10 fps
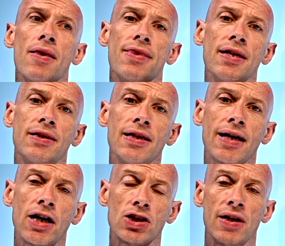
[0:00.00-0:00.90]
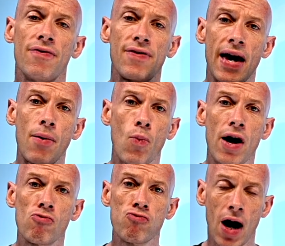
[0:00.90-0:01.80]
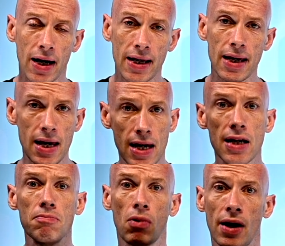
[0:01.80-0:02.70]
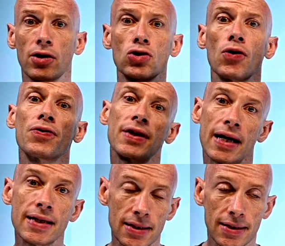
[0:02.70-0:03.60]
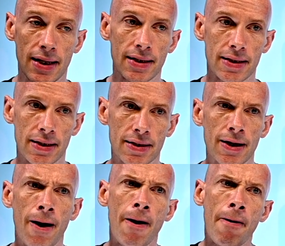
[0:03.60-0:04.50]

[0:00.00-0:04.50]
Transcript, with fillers: this is actually VMware running in Microsoft data centers.